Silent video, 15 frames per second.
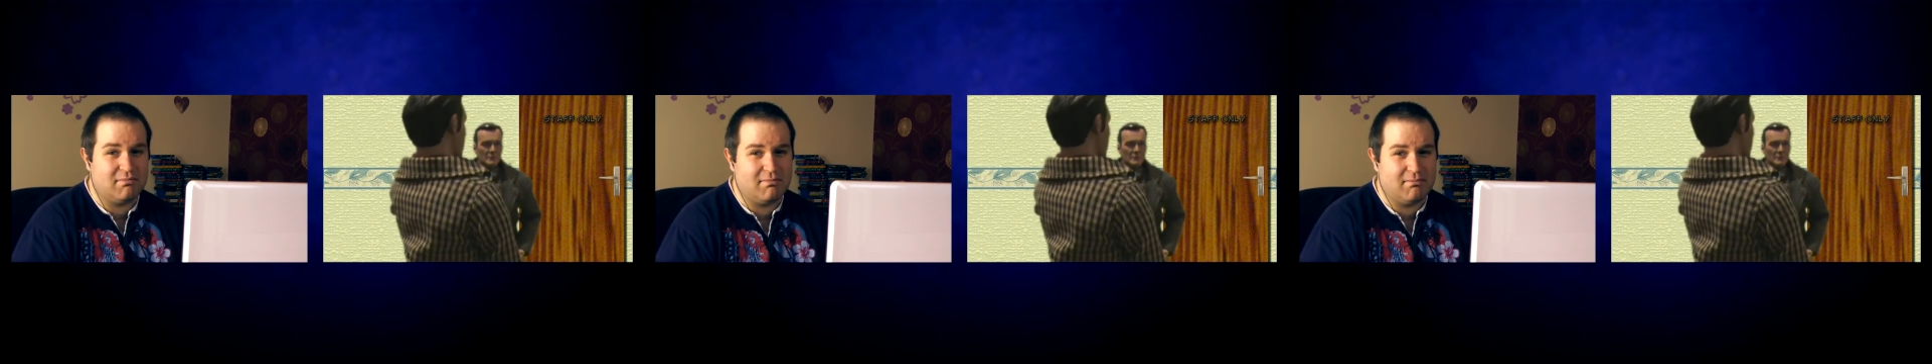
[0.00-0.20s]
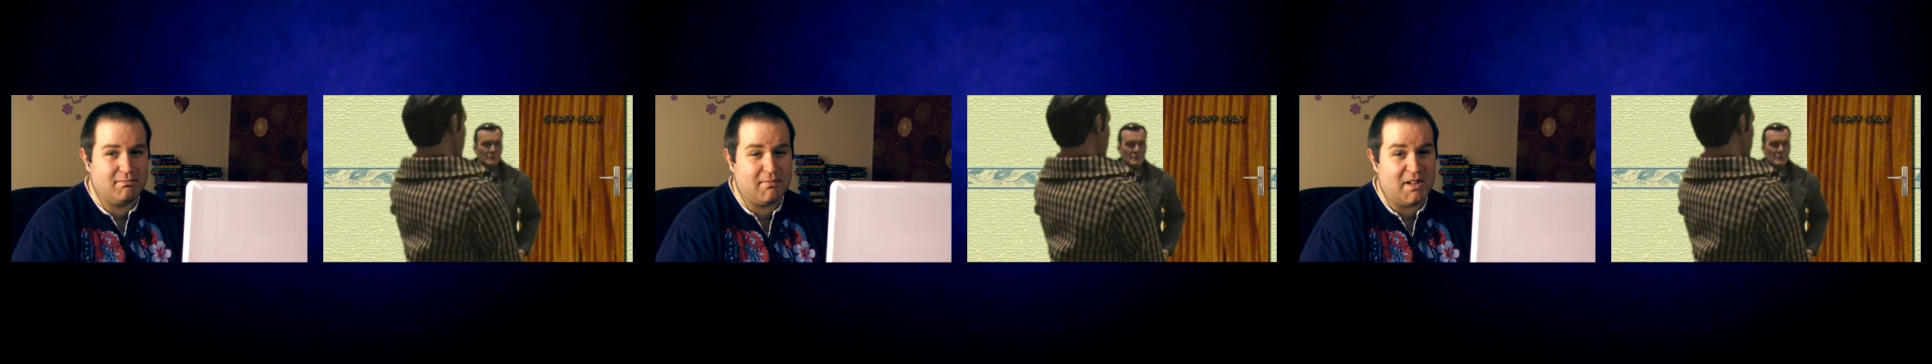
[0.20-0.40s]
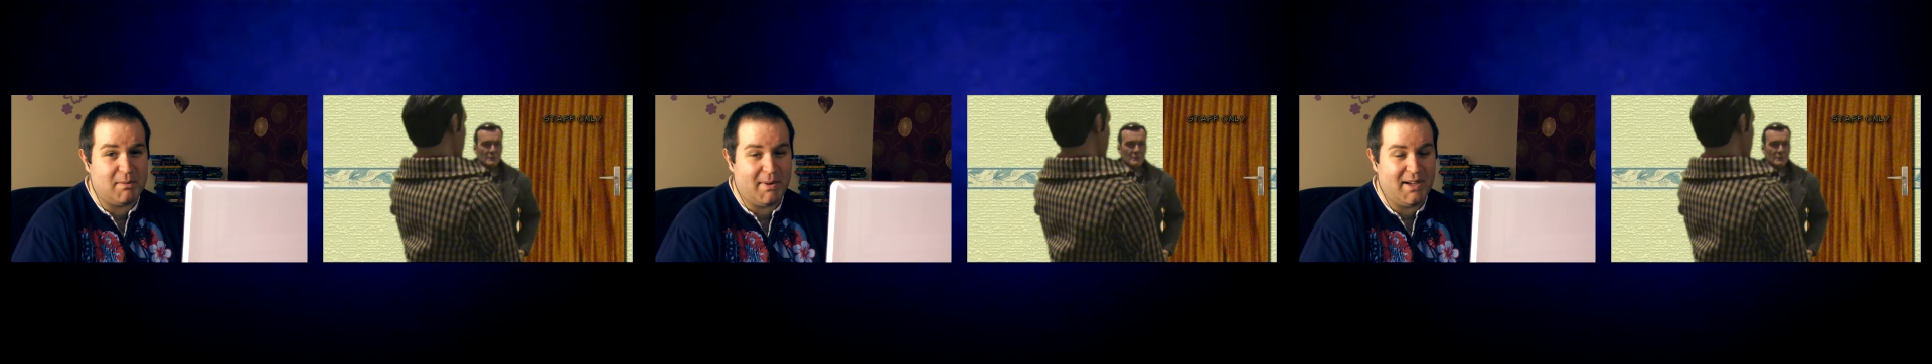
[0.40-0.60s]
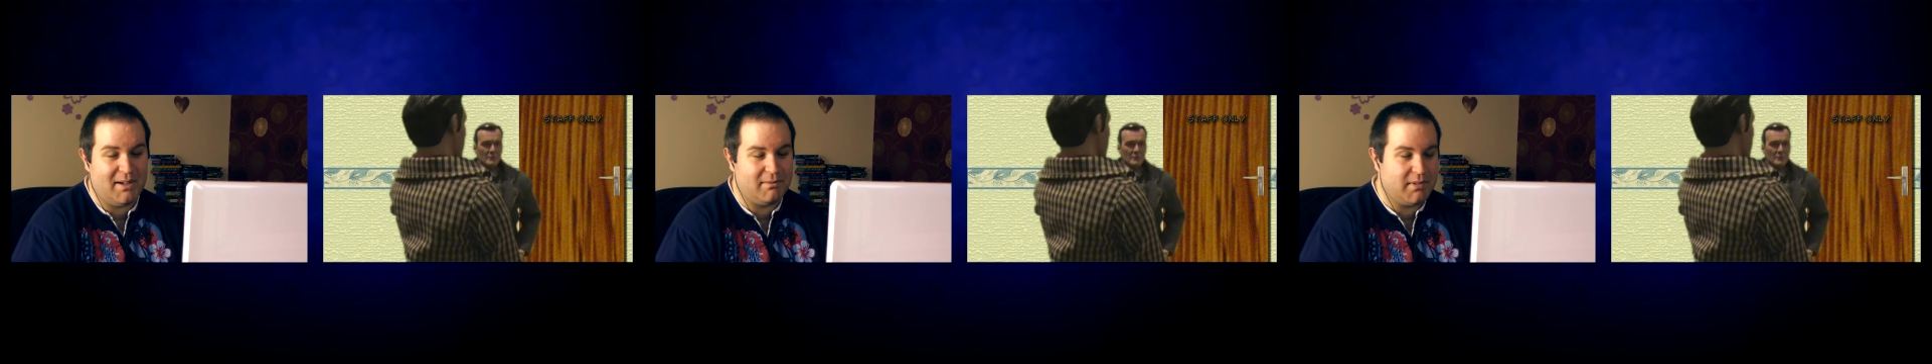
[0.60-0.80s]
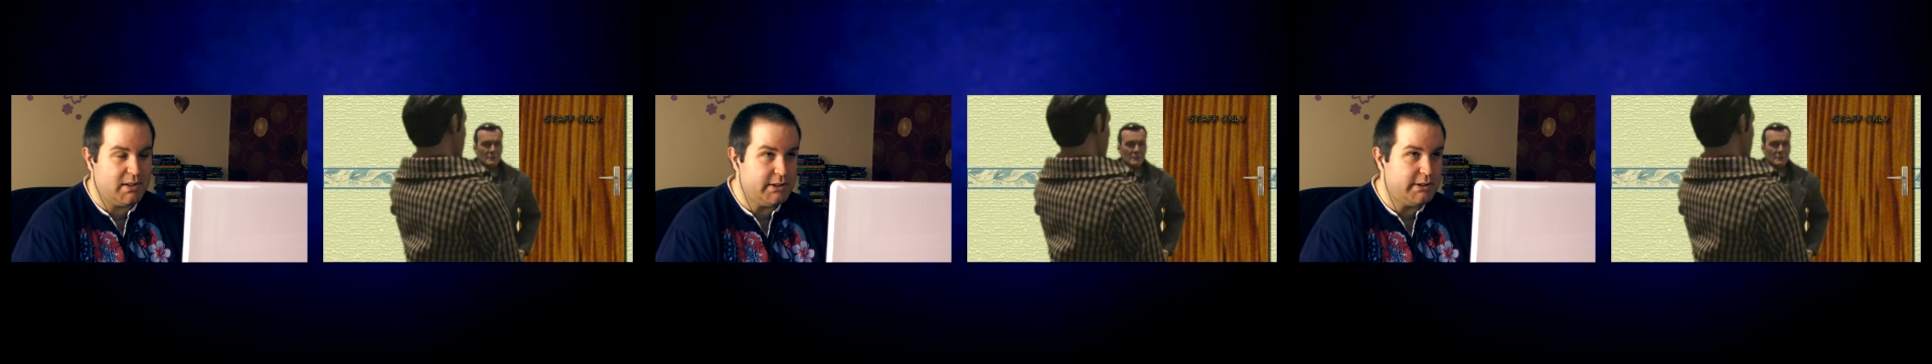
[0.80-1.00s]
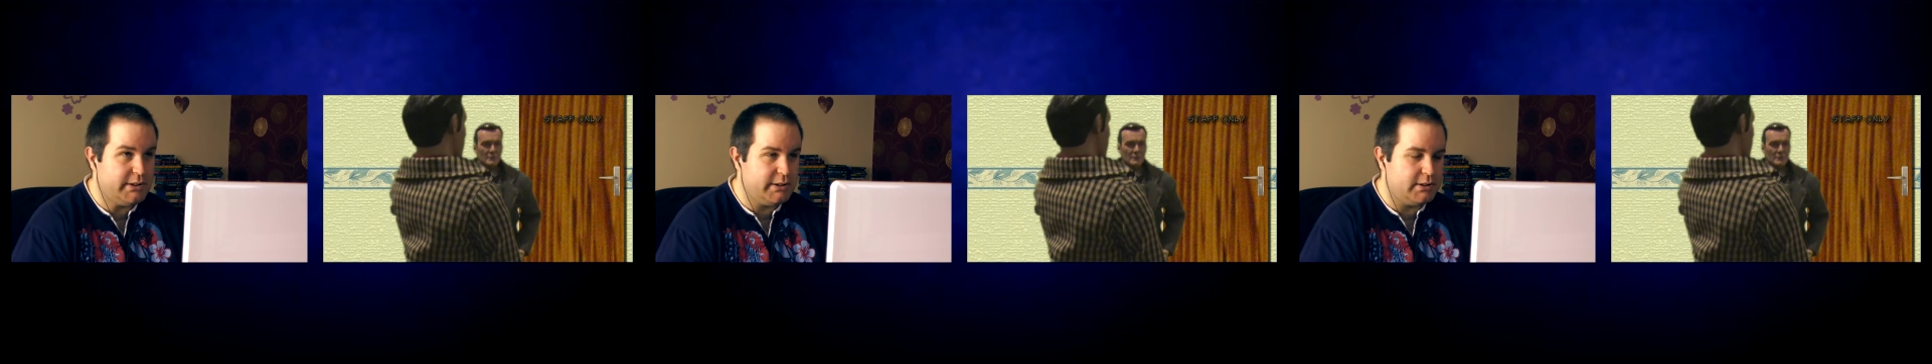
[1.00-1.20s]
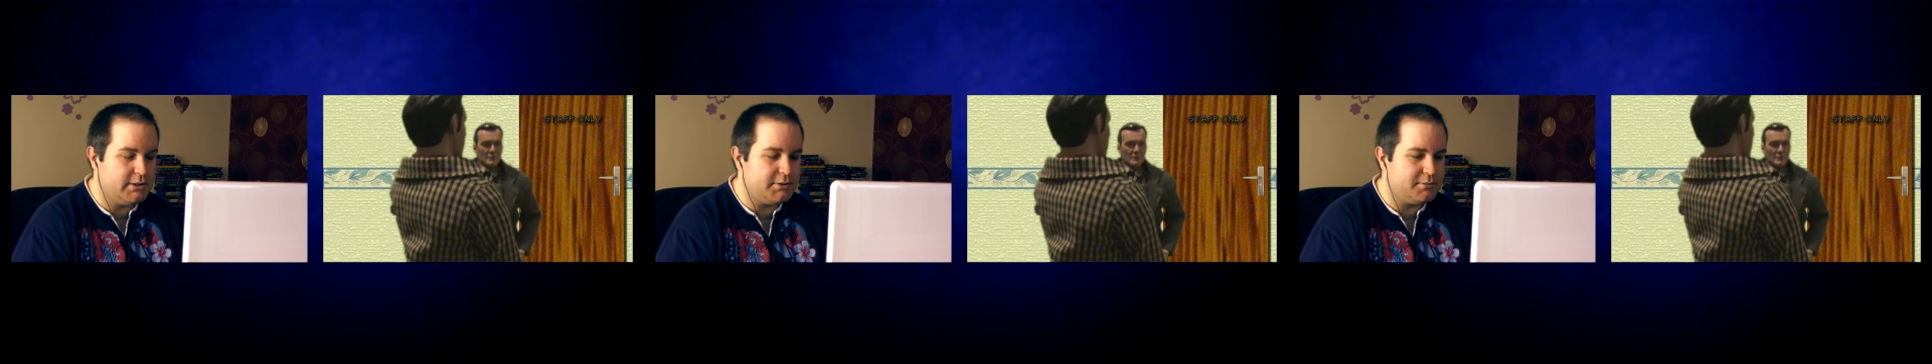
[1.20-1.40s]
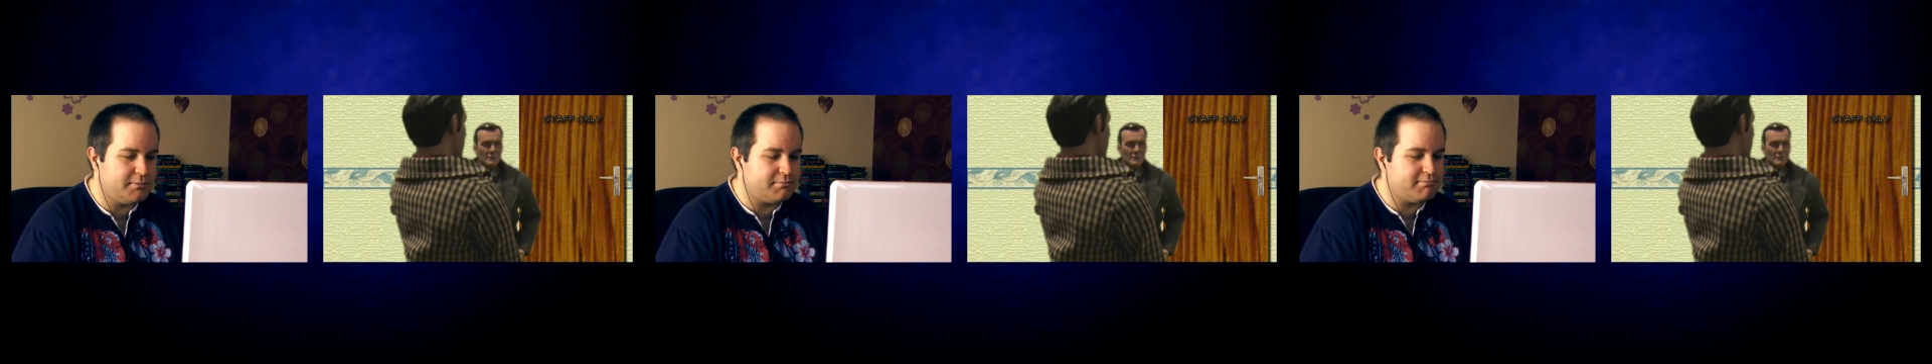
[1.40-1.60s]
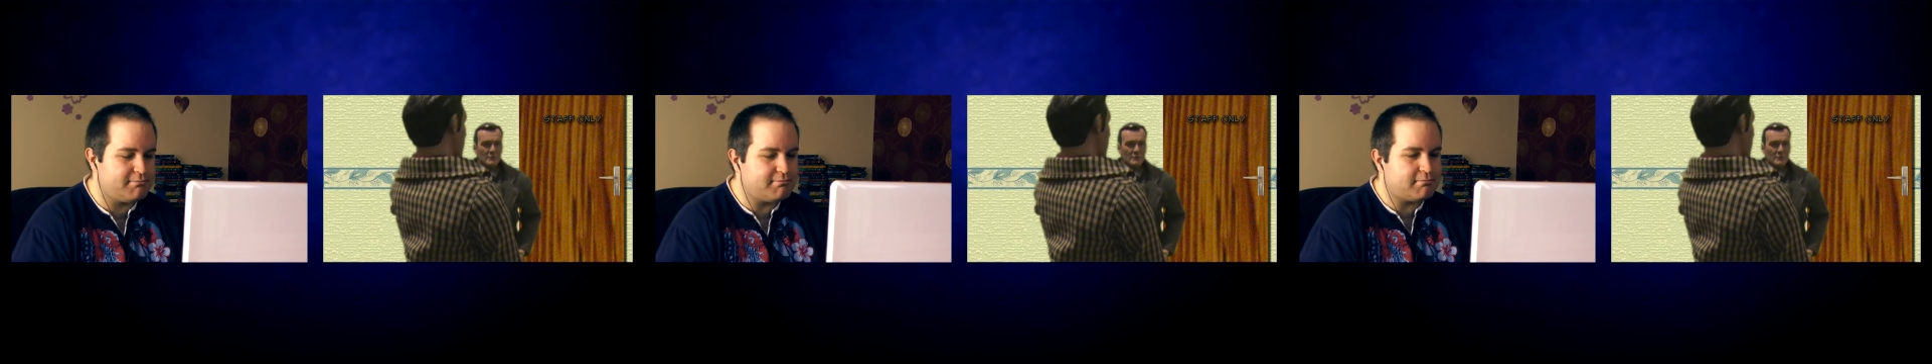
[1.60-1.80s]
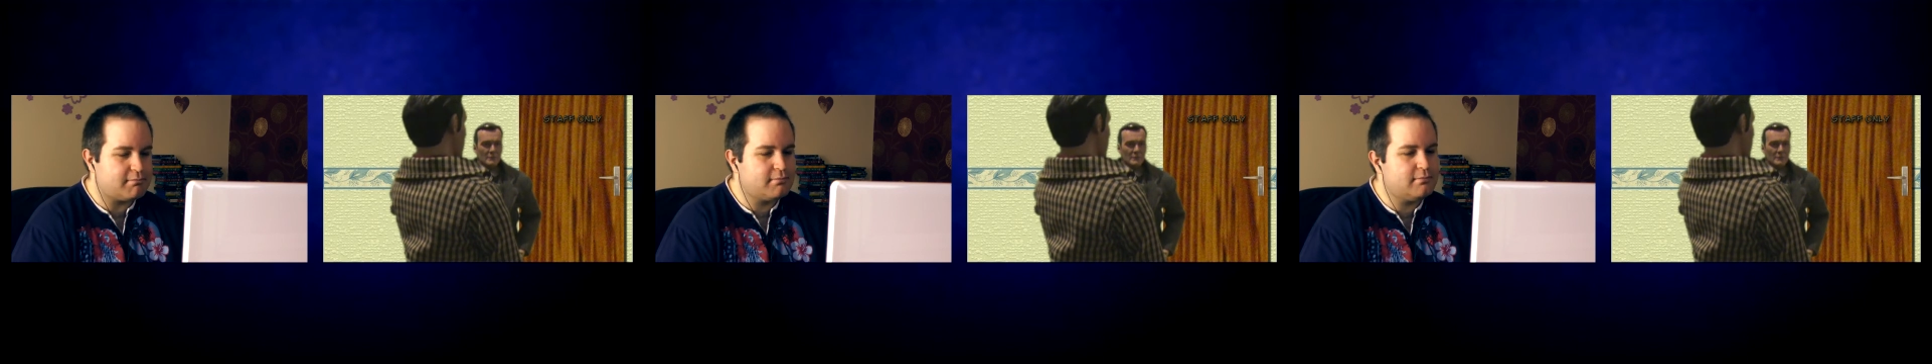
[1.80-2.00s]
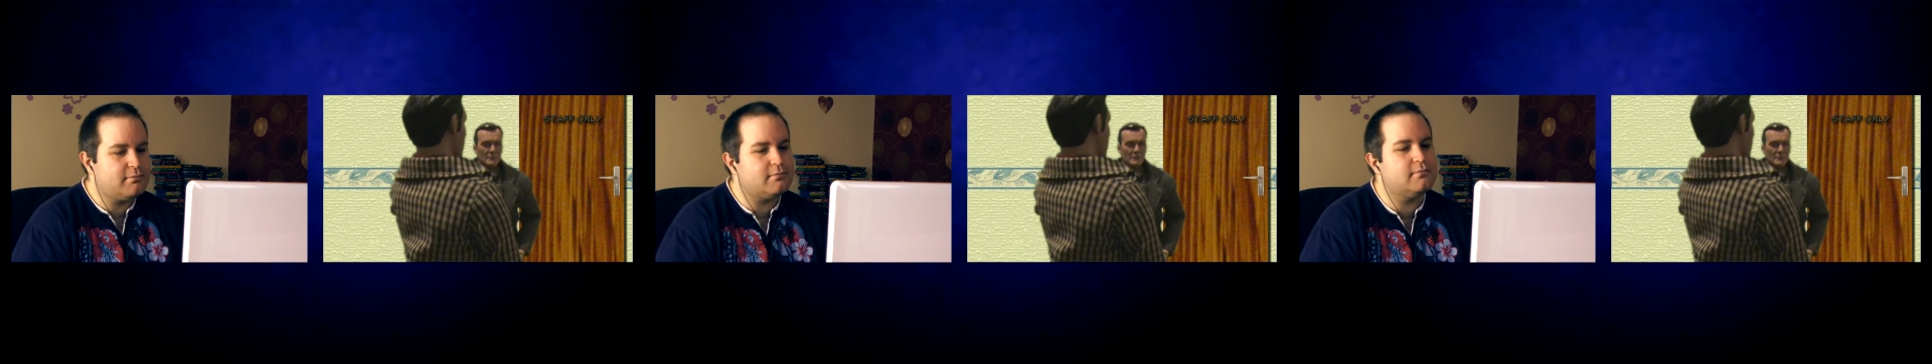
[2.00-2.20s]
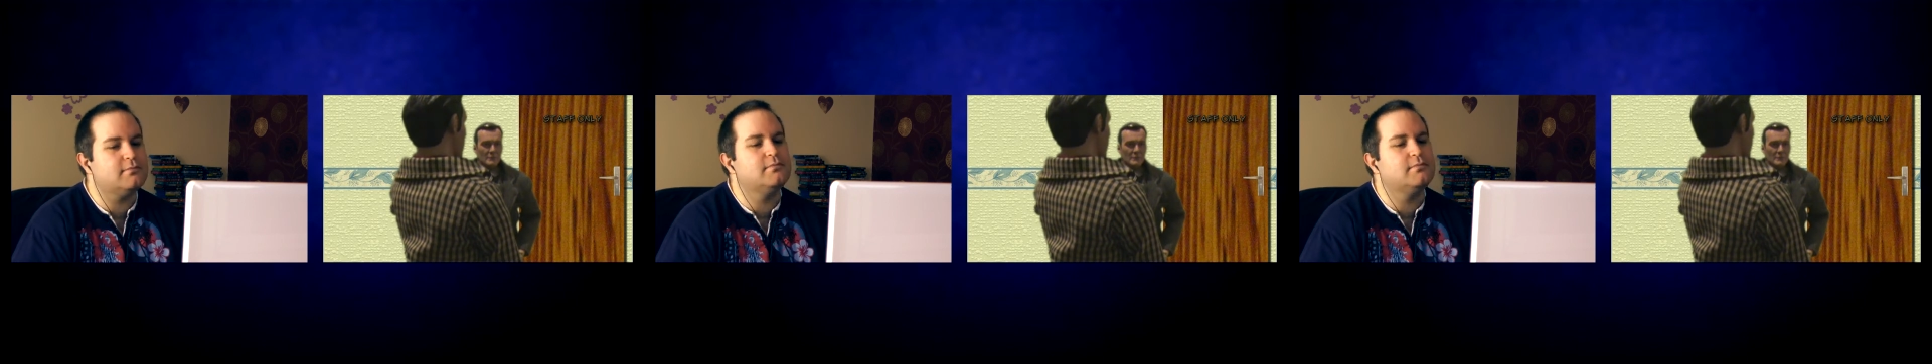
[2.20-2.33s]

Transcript: it her who got friended by Darla?